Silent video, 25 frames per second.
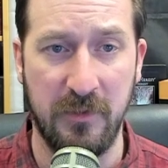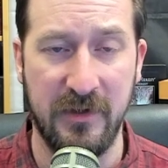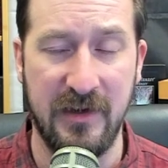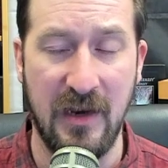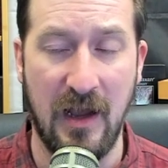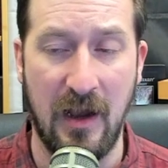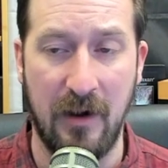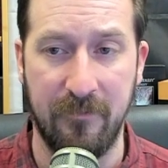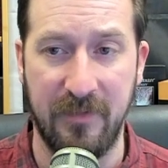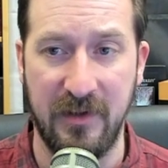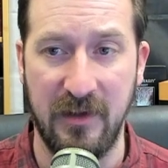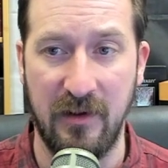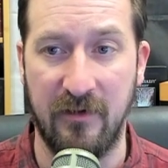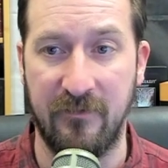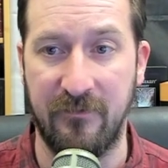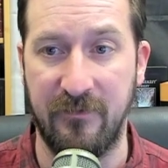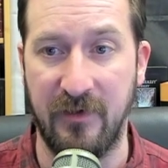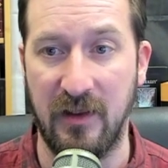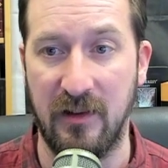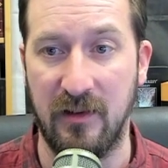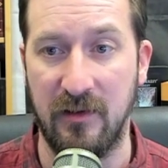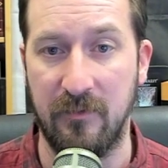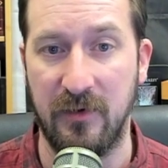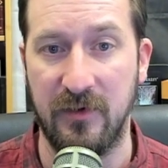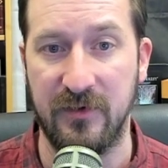would not be
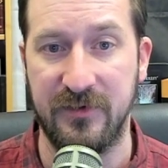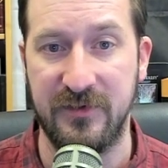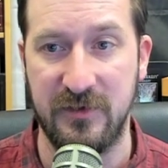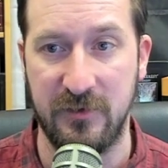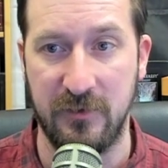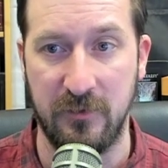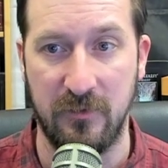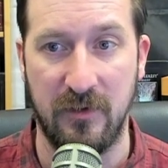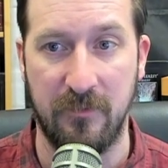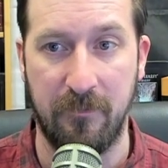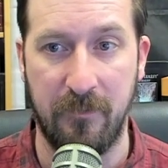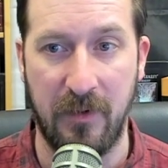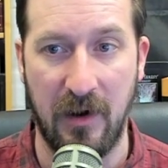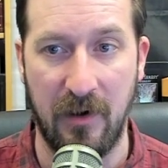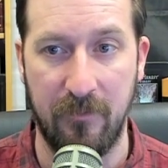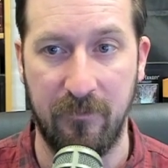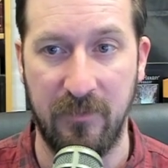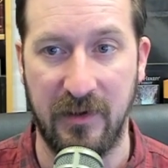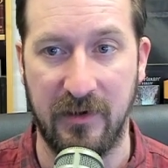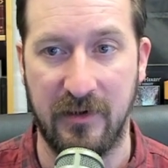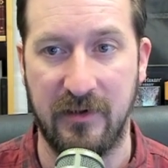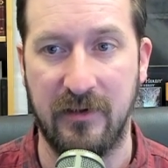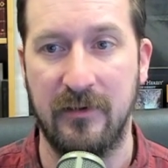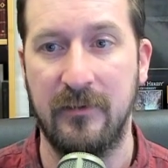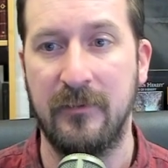available to the
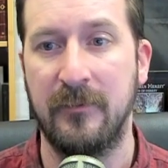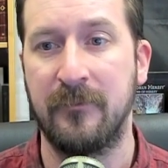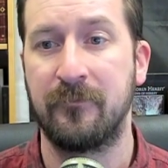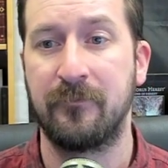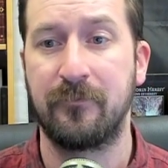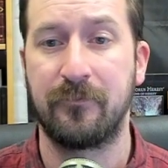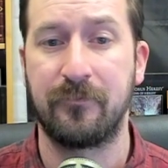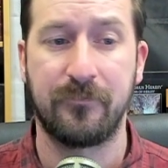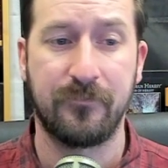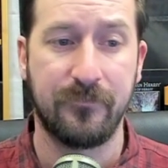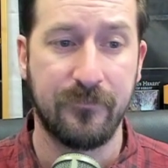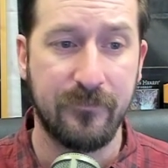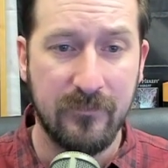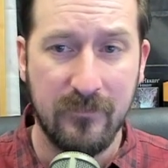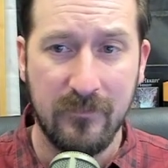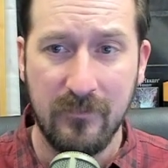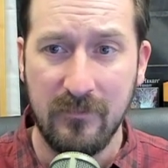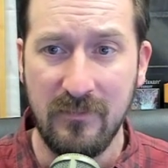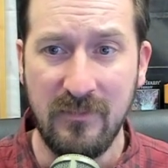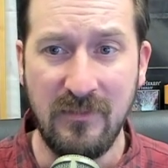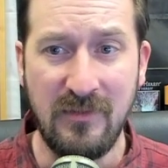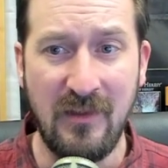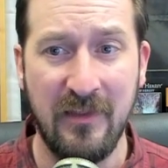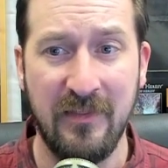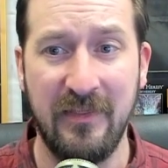public.
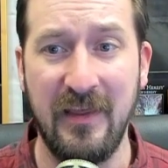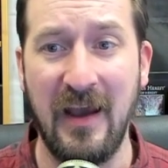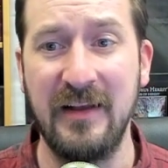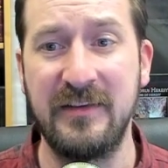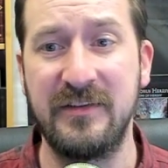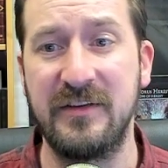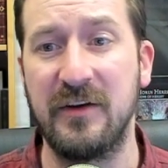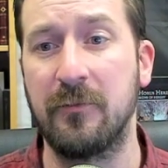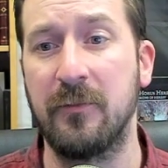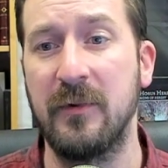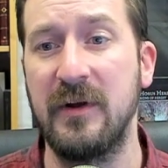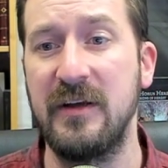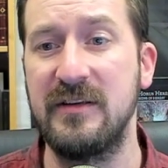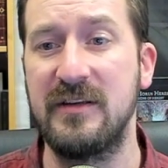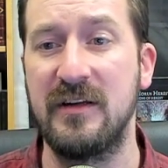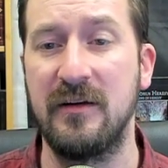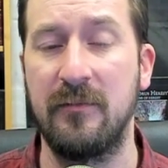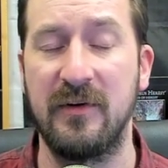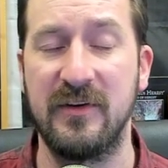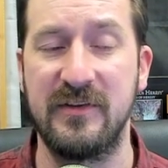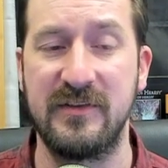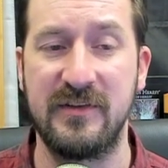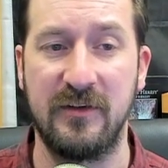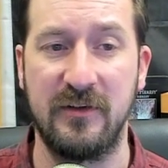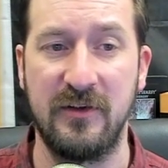That's a
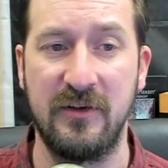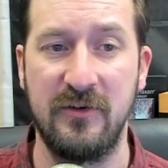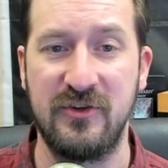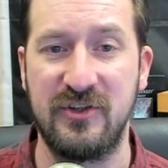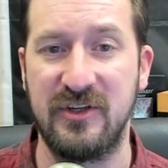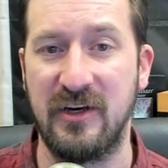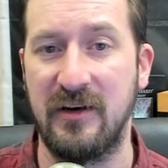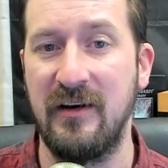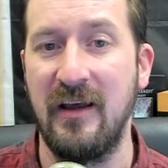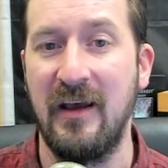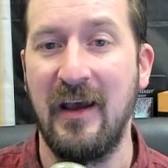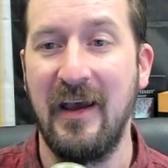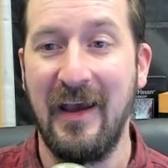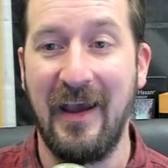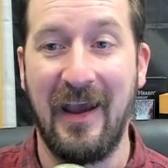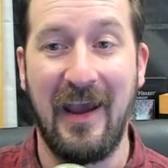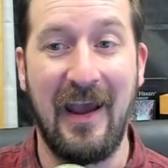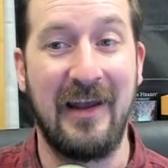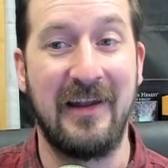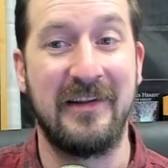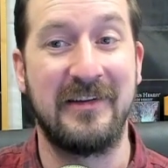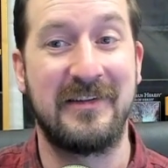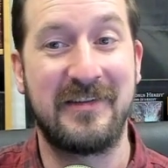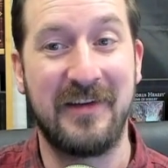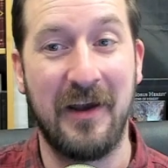reasonable solution,
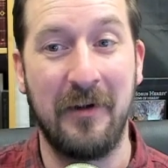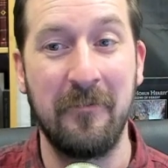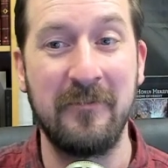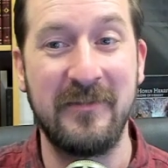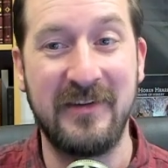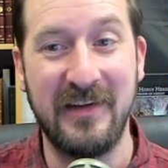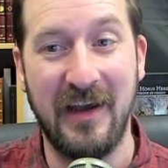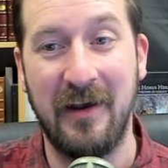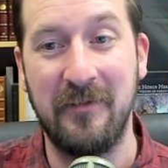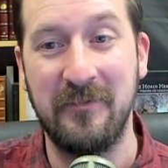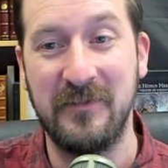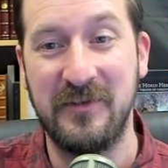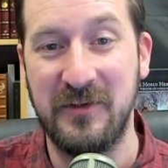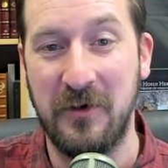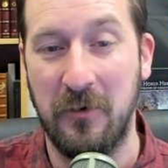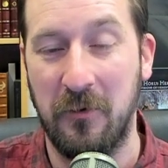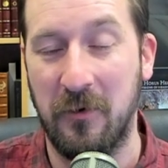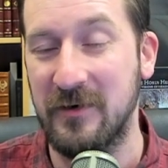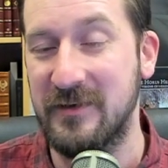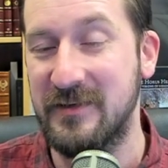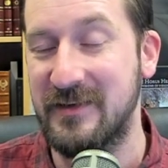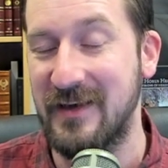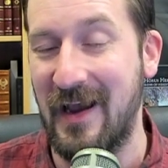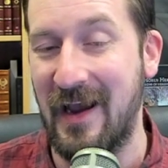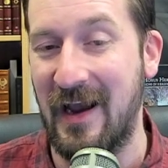and sometimes
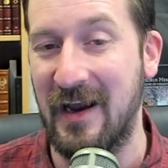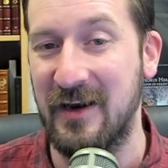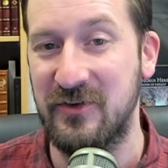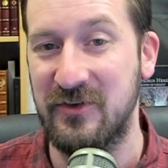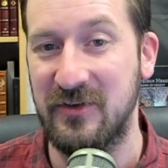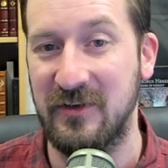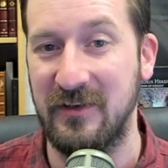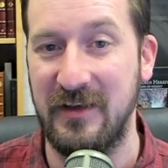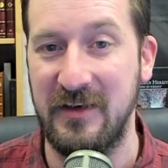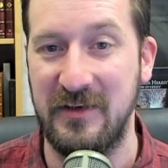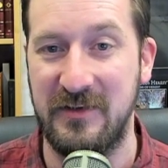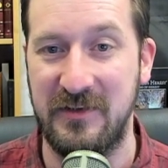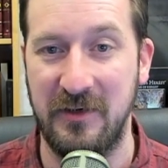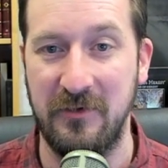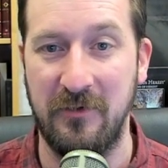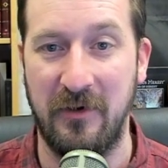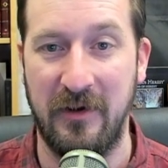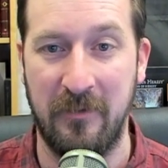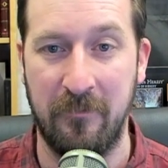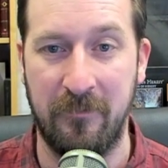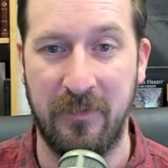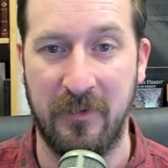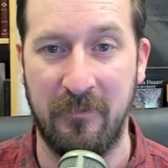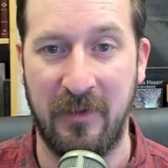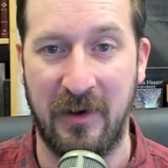courts actually do
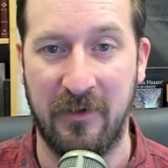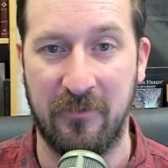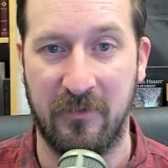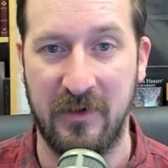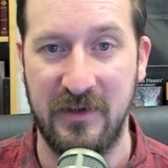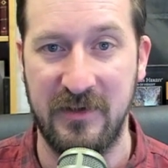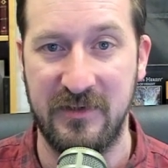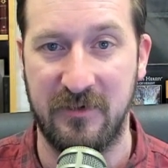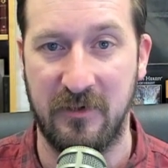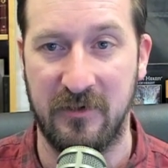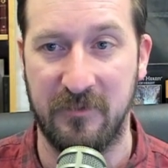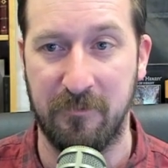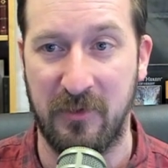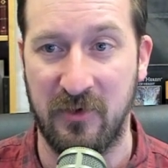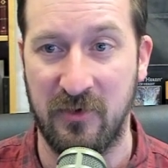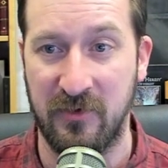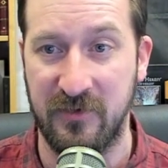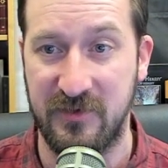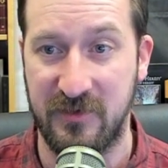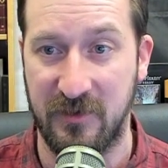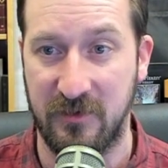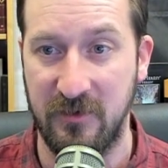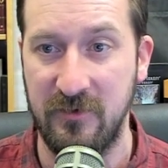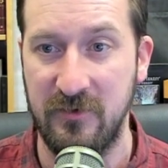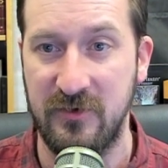implement reasonable
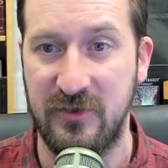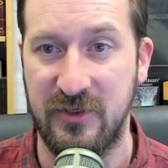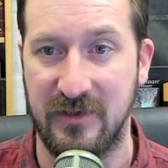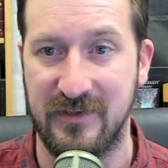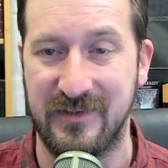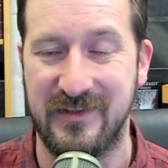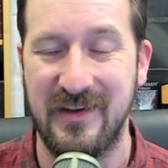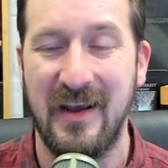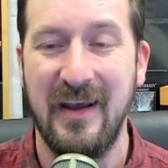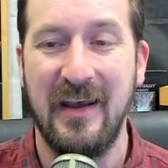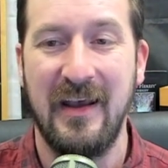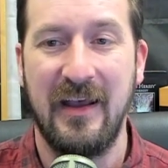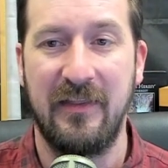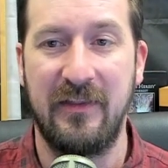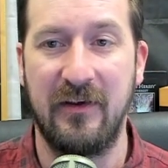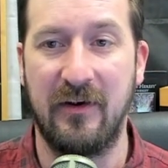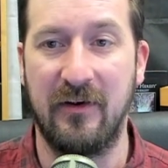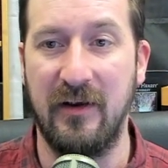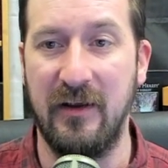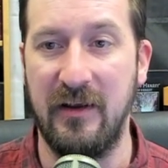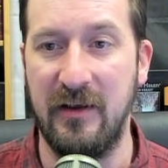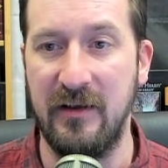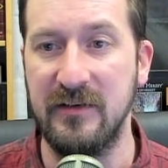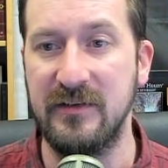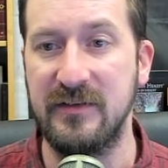solutions.
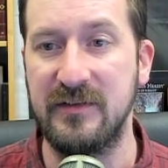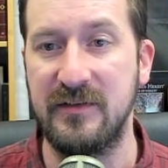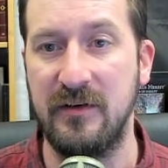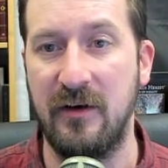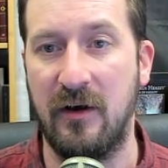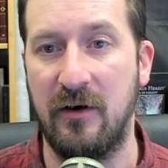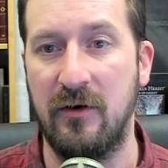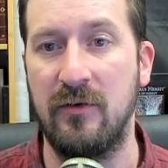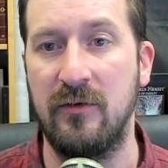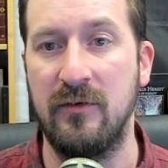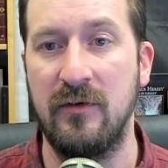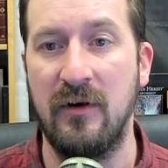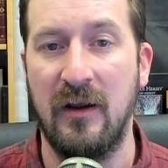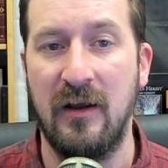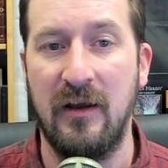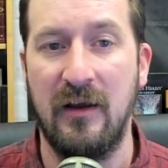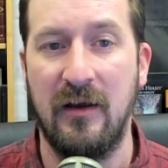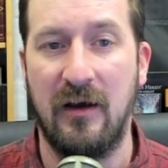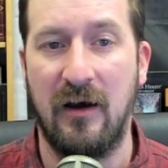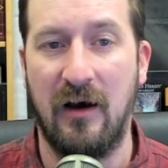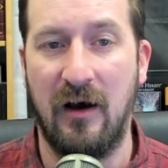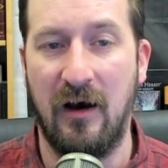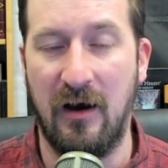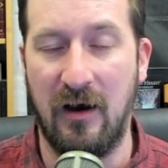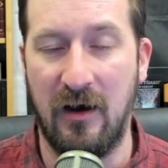There is no
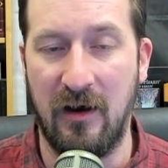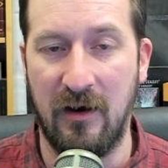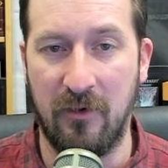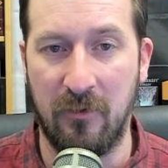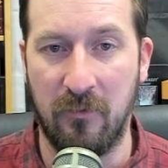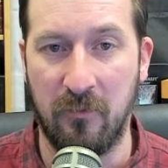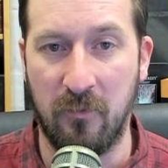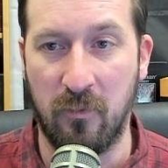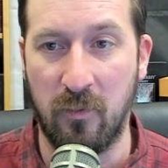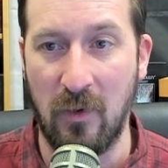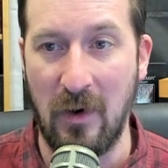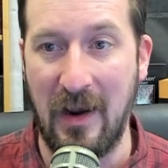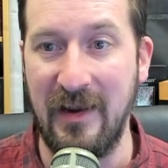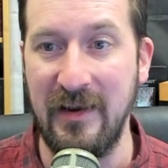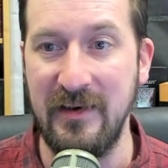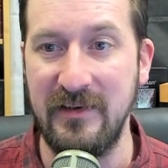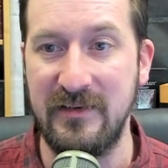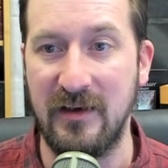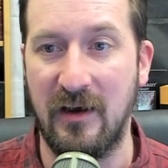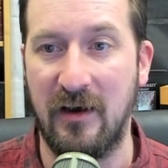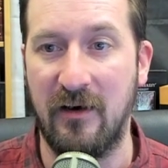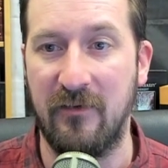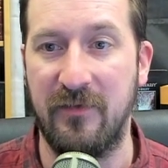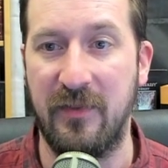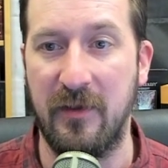
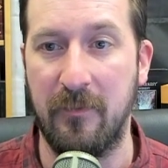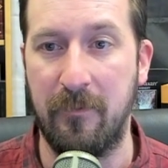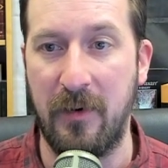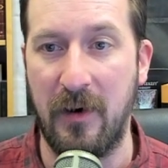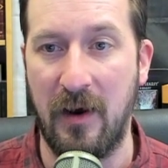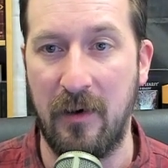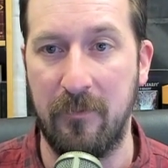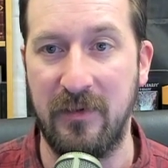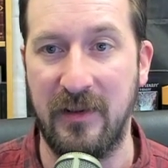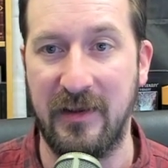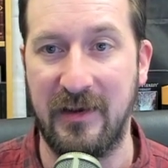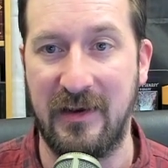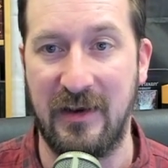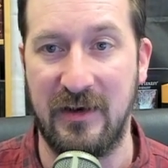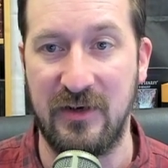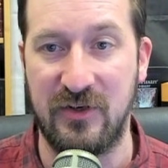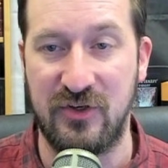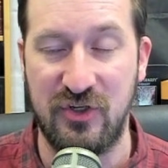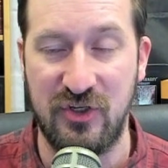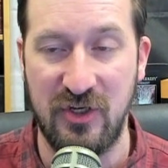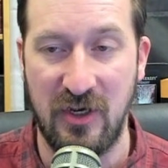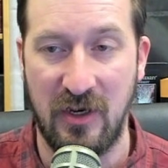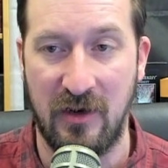right of the public